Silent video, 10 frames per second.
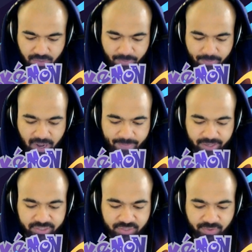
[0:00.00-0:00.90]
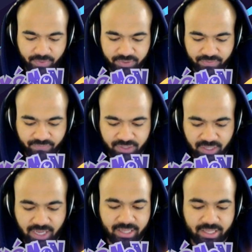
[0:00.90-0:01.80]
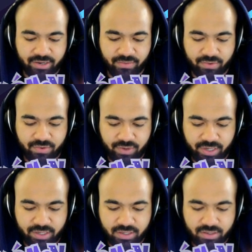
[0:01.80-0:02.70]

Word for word: I'll pop out a super potion for Delilah here real quick. i